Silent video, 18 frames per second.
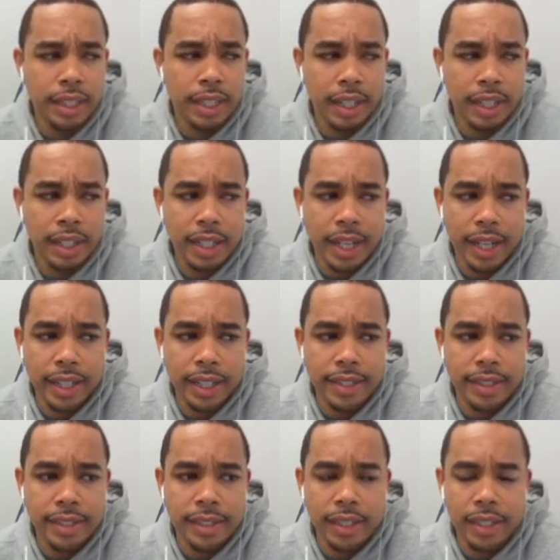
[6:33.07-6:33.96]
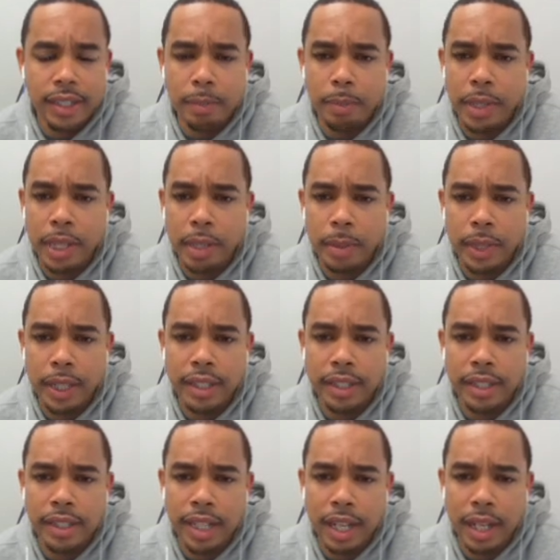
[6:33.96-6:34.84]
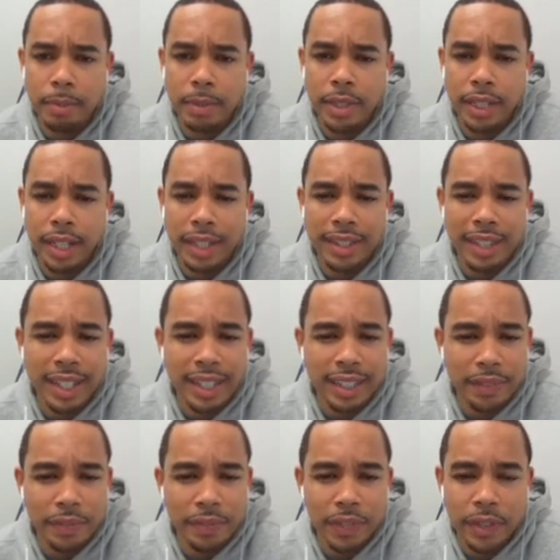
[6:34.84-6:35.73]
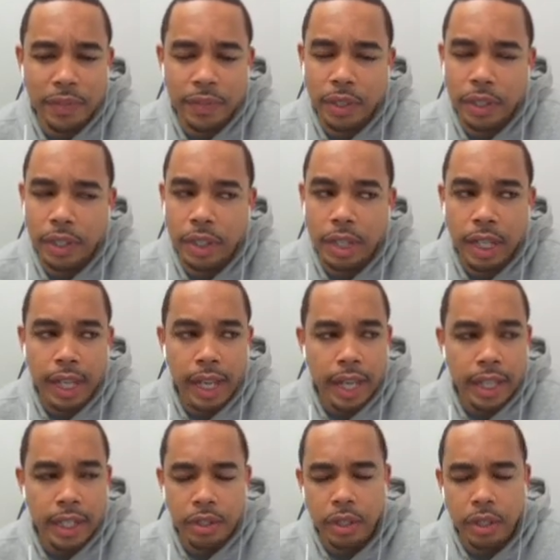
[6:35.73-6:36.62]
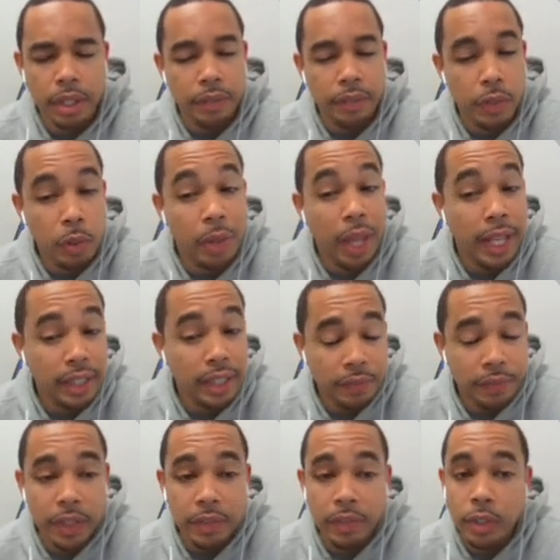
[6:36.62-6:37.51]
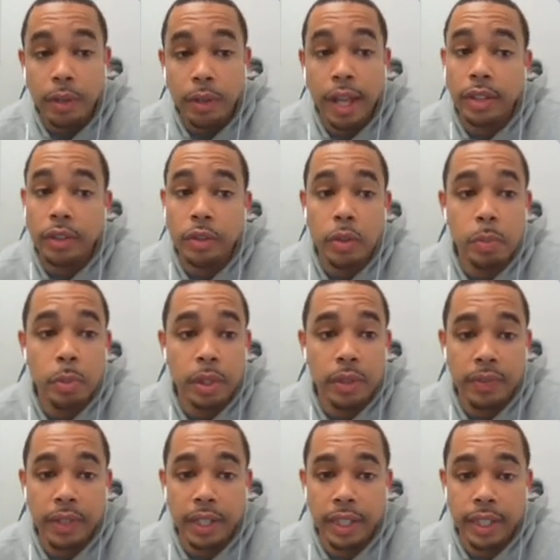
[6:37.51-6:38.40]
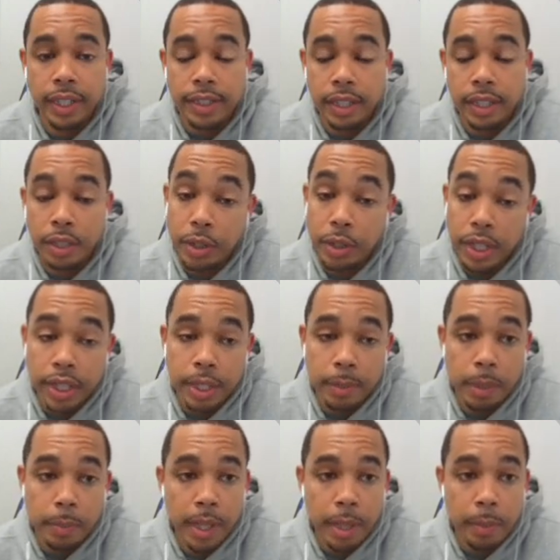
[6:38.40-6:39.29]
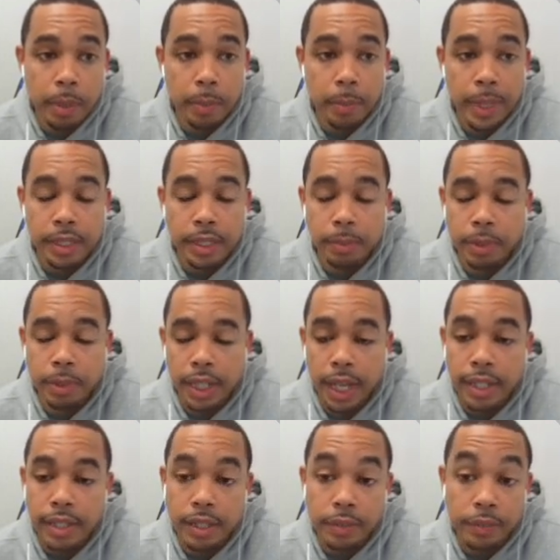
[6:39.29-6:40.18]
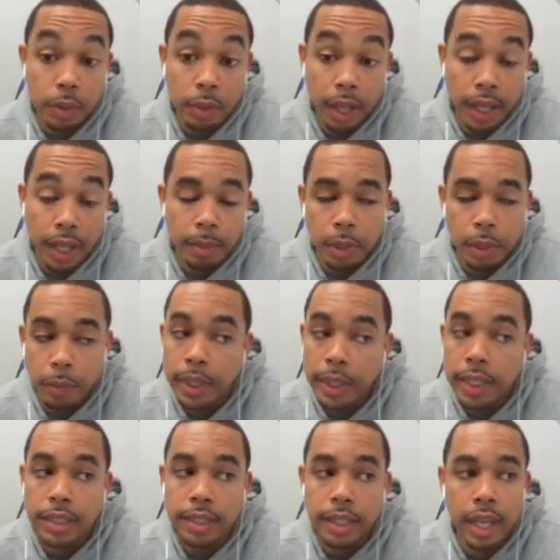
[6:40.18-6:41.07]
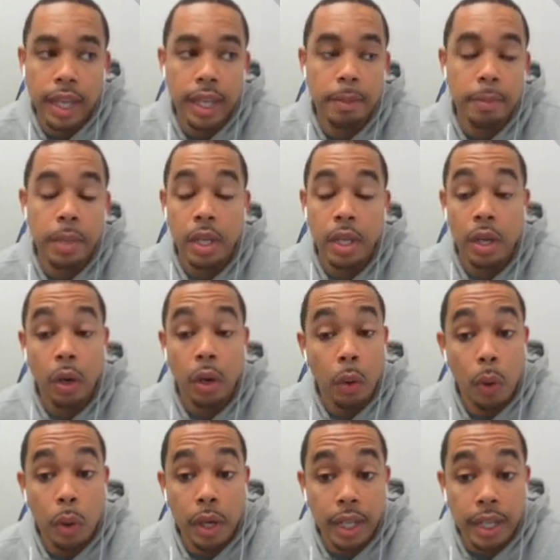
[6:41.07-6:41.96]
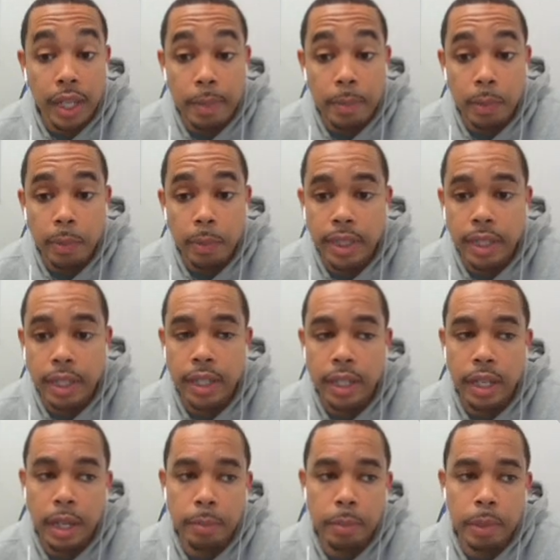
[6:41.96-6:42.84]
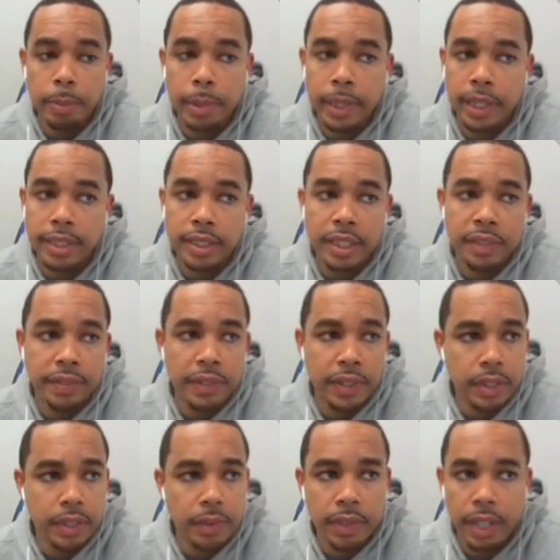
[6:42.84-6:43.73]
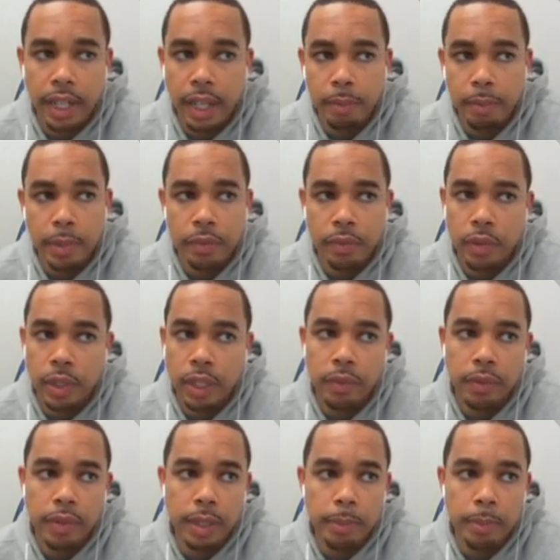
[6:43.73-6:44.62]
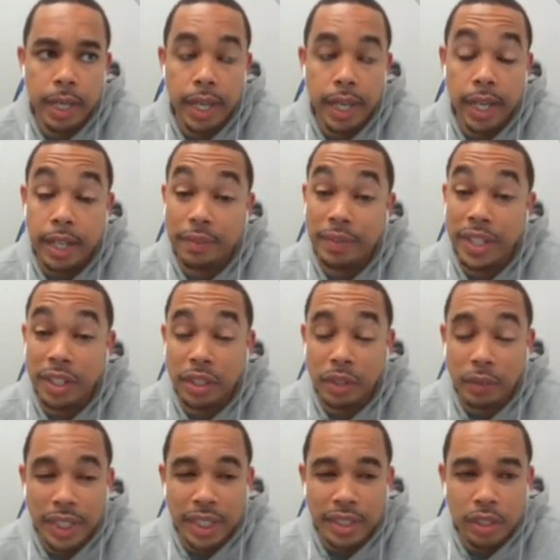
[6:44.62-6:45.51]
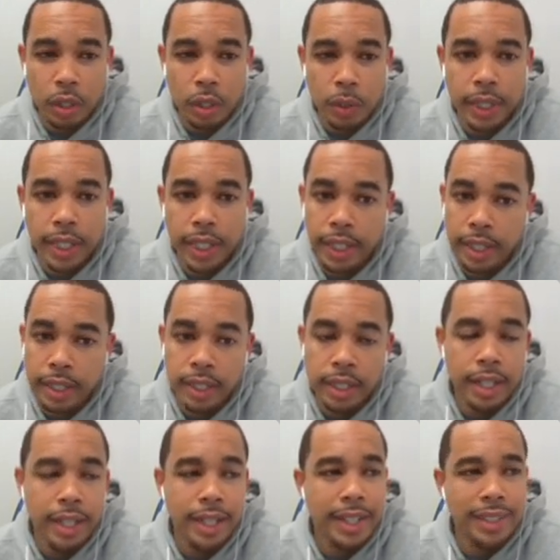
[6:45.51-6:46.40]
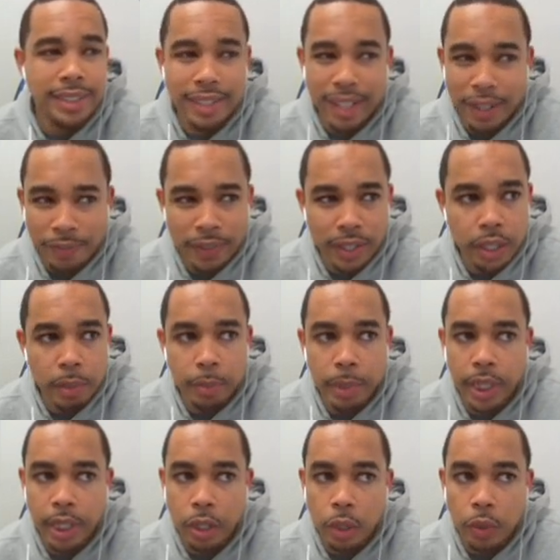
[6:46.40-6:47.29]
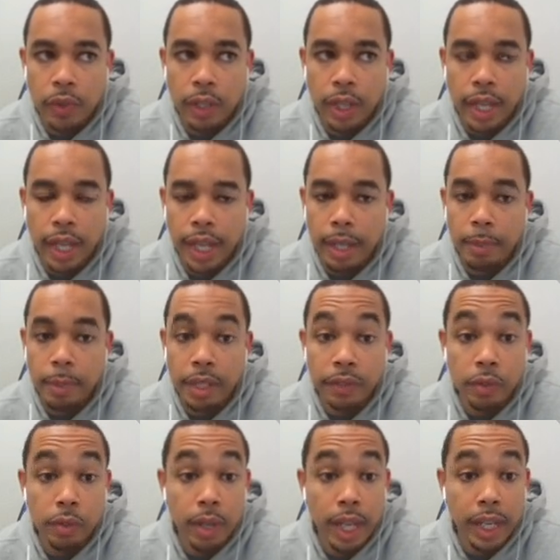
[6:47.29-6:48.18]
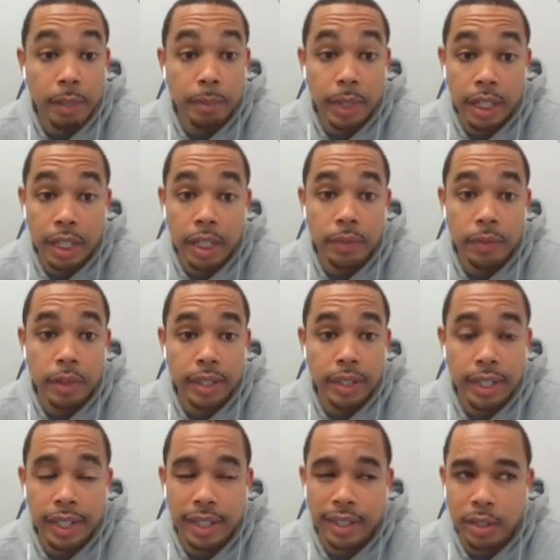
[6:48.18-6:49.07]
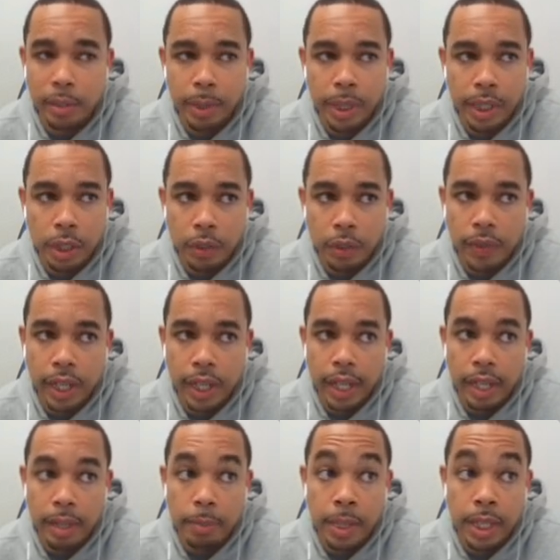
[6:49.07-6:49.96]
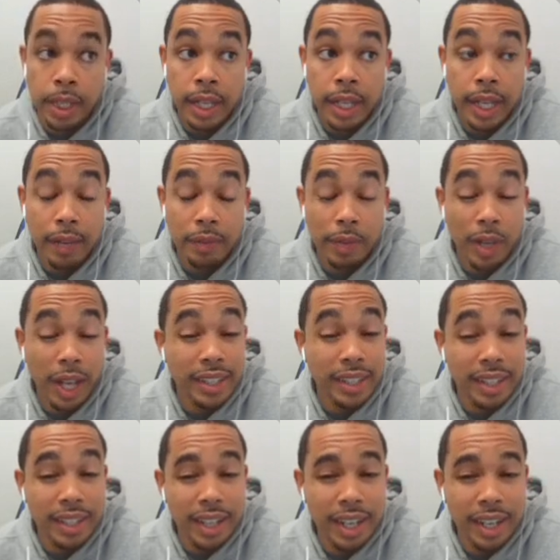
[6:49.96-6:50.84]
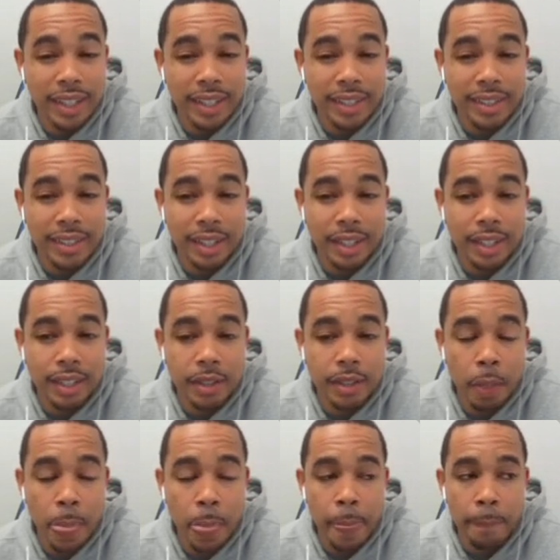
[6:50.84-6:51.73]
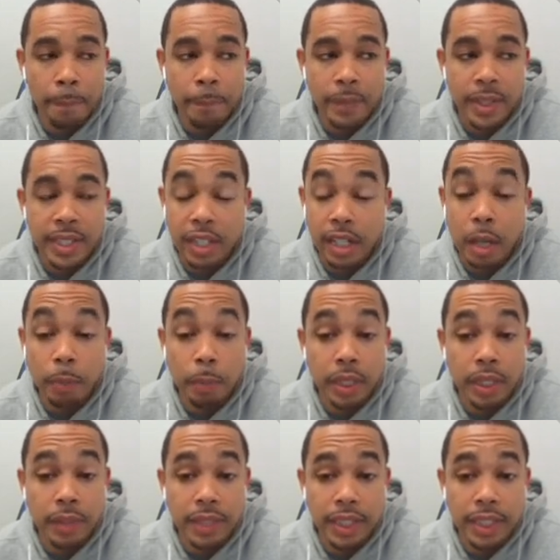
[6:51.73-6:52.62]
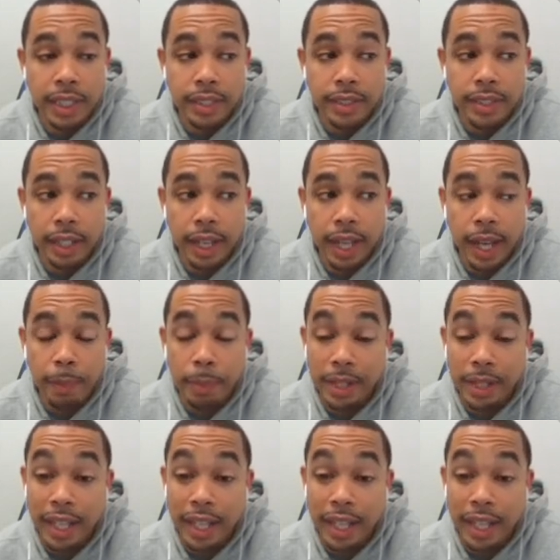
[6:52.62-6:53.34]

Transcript: Connecticut Sun to be able to get the job done. I think the Fever, if you like the Fever, you like 3-point variance, and you need them to be able to make some shots if you like them to win this game, or to keep it within the number, because defensively they've been really, really bad. If their threes are going in, it's definitely going to be an over game. And if you like them to cover, I think it's going to be an over game. If you like the Connecticut Sun, it's a couple of different things that could happen.